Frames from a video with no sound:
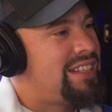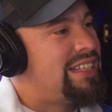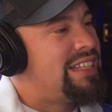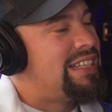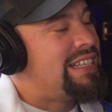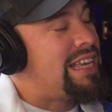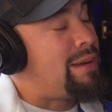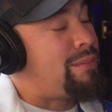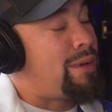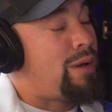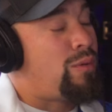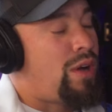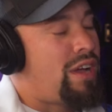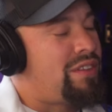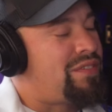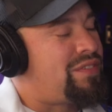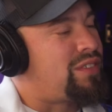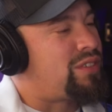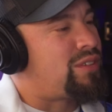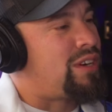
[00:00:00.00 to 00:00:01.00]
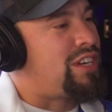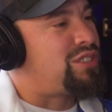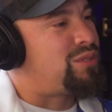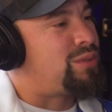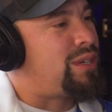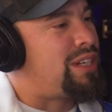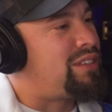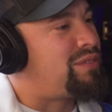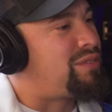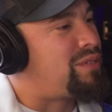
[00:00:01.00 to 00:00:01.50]
Yeah, my wife
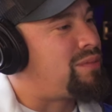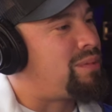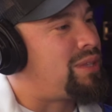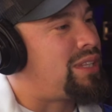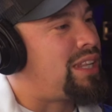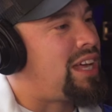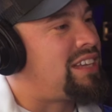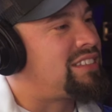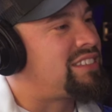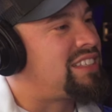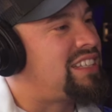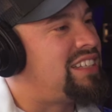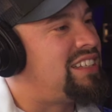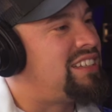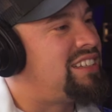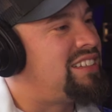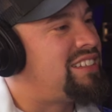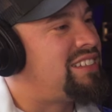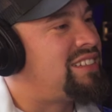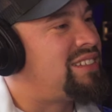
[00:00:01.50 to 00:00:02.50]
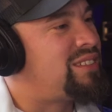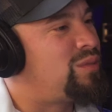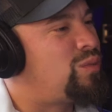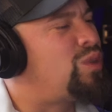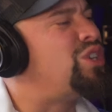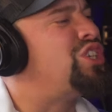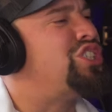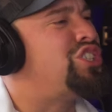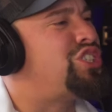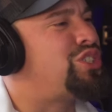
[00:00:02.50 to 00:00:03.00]
graduated from Pulaski. Where
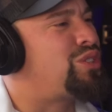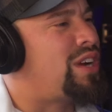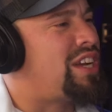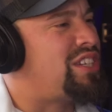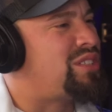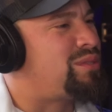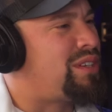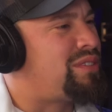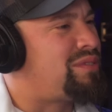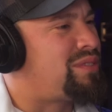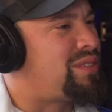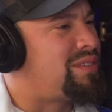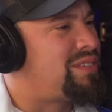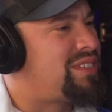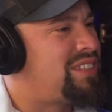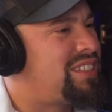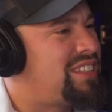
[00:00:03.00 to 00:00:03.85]
did you graduate from?